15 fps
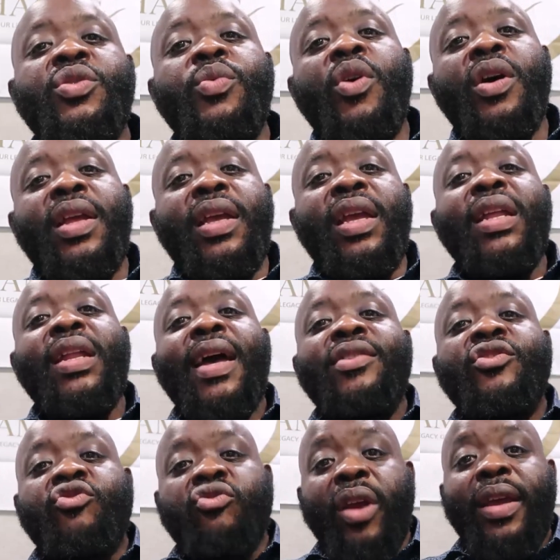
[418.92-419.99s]
you want to eat
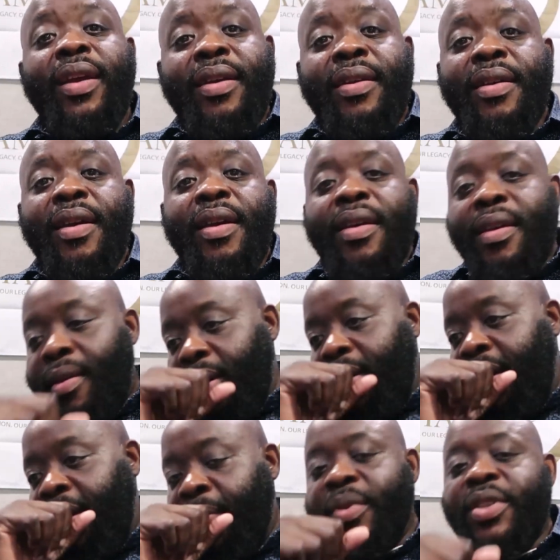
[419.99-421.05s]
and drink,
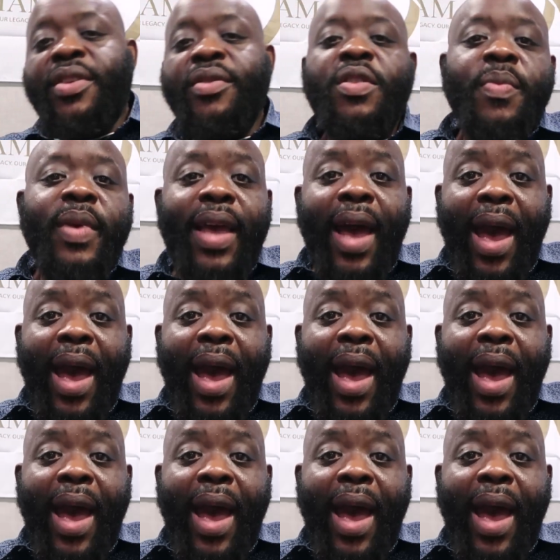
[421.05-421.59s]
excuse me,